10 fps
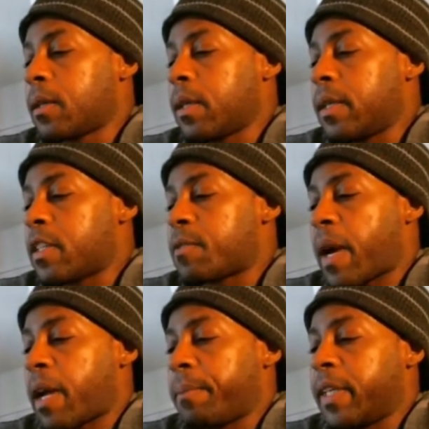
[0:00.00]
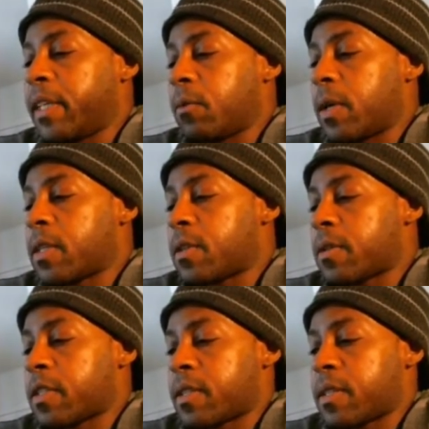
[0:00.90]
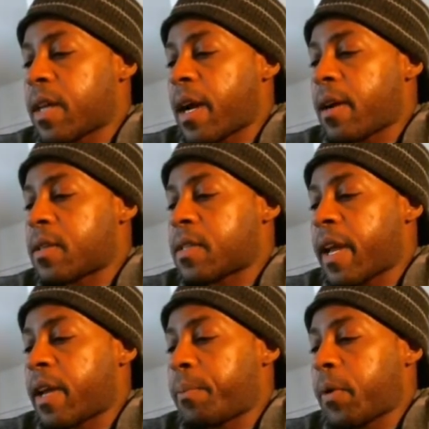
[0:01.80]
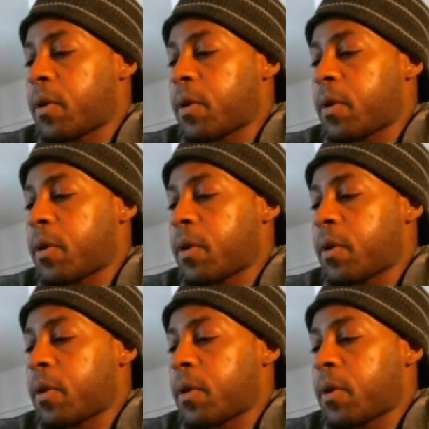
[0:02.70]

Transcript: It is by admitting one's own desires that a